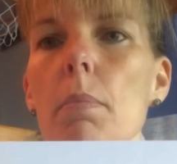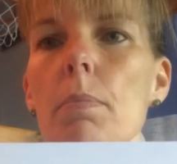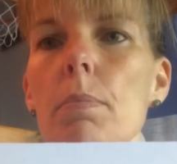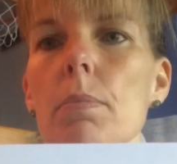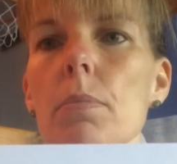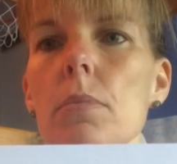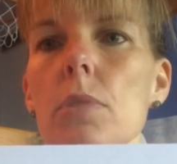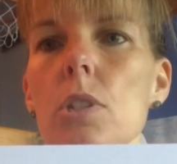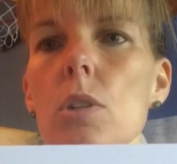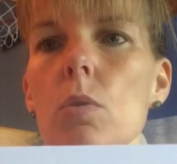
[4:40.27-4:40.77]

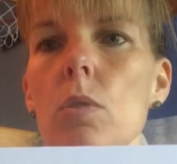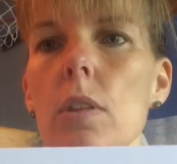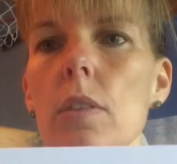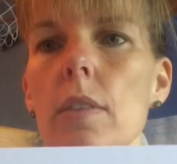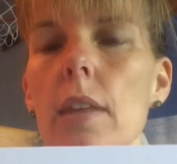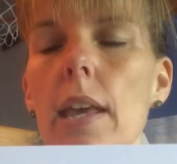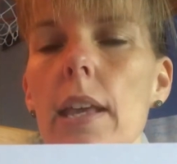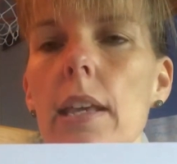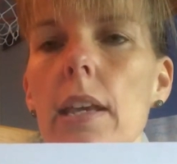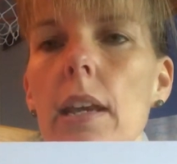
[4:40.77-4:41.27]
So then
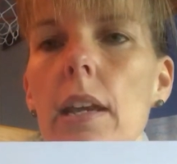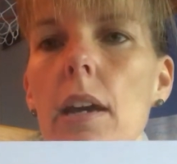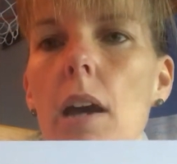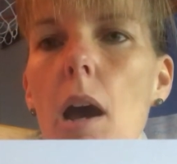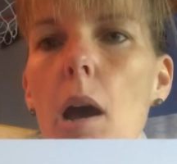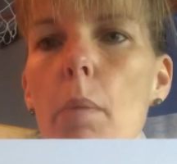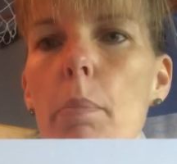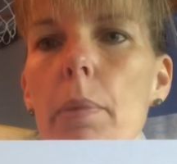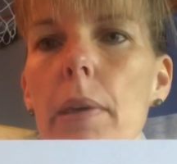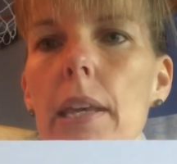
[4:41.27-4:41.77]
they can
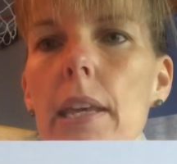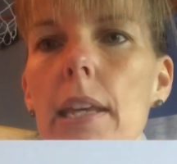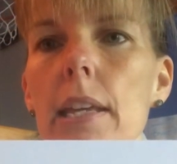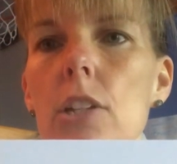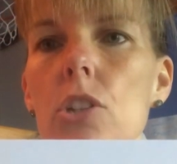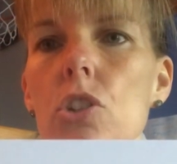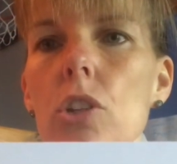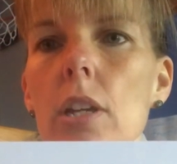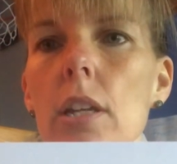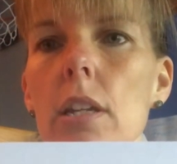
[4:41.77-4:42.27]
copy
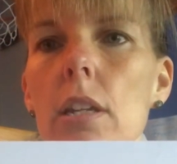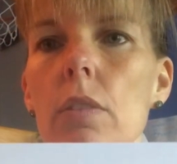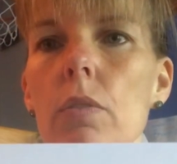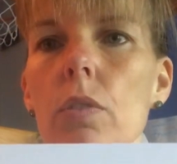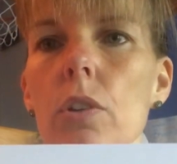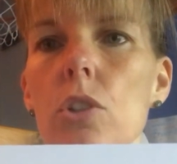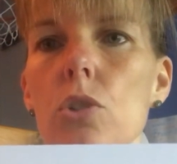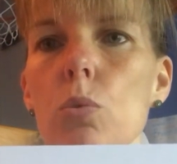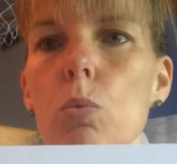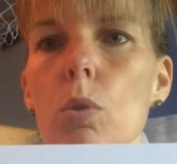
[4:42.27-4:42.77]
each
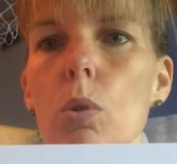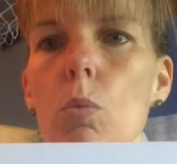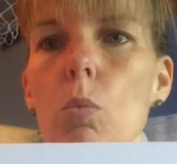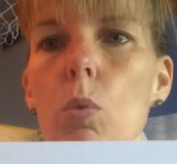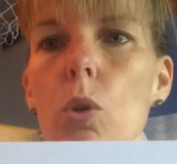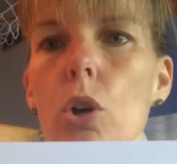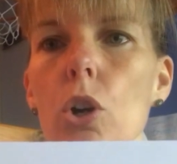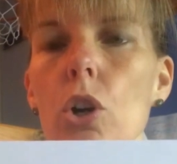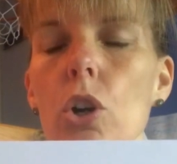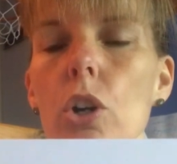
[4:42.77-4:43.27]
individual
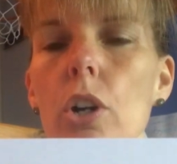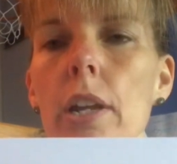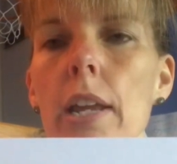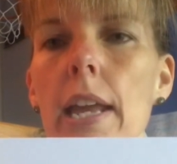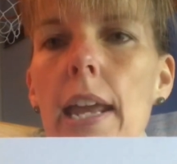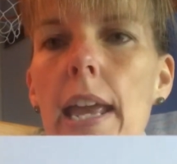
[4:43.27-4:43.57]
word.